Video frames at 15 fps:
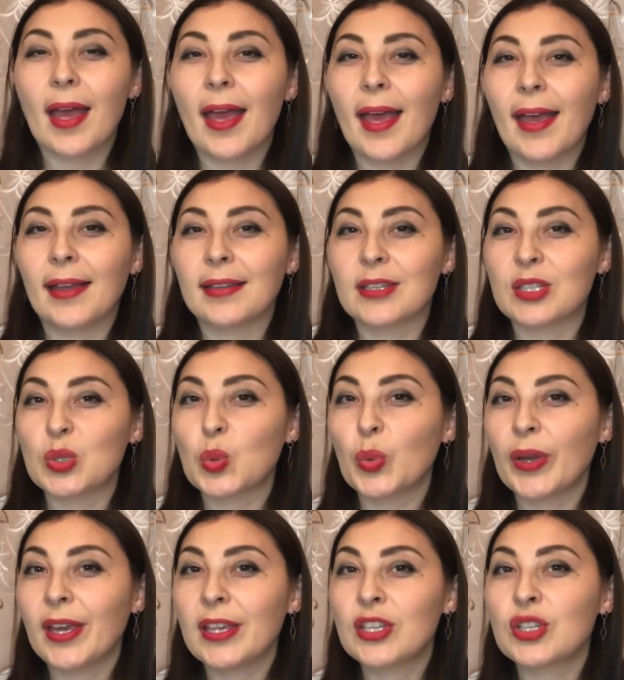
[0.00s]
and
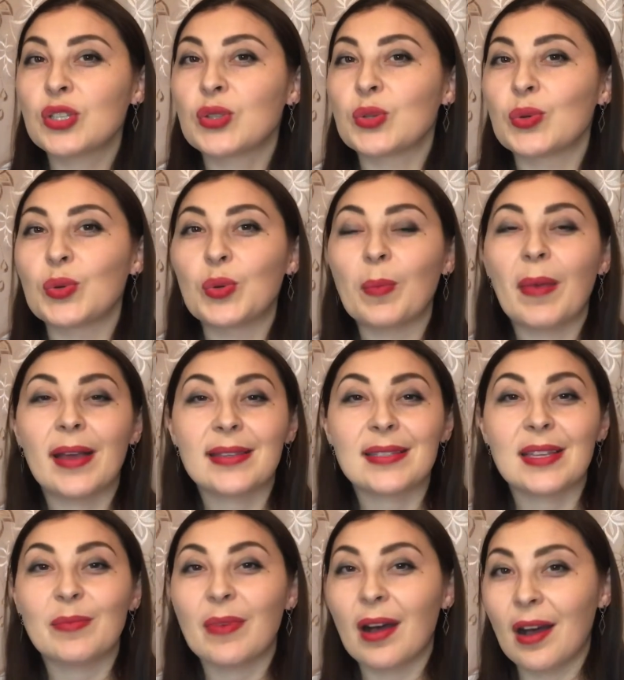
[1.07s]
switch to my
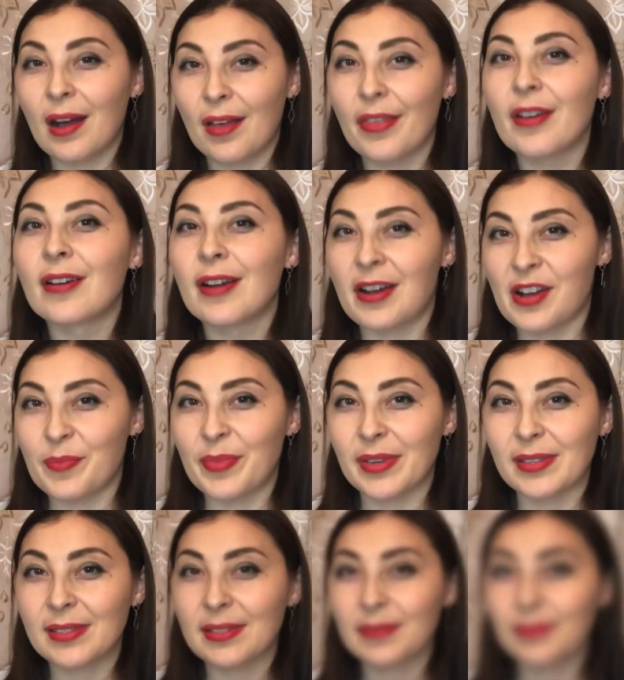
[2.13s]
some other
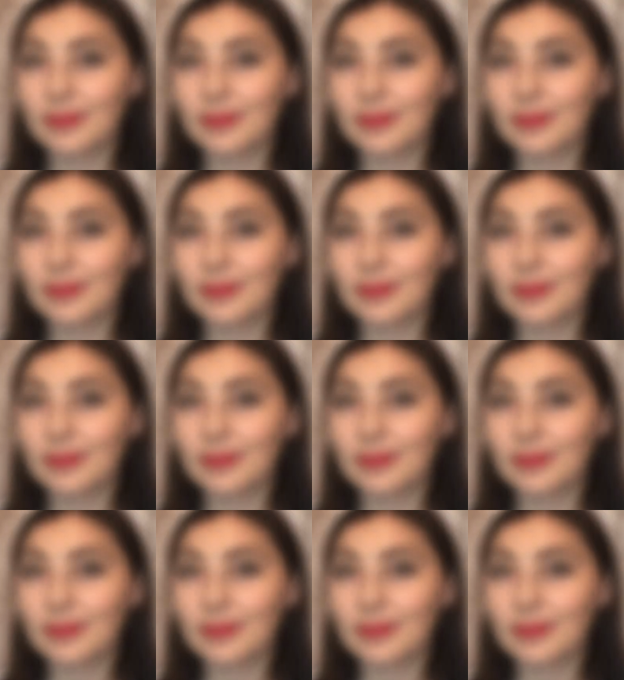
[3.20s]
hobbies.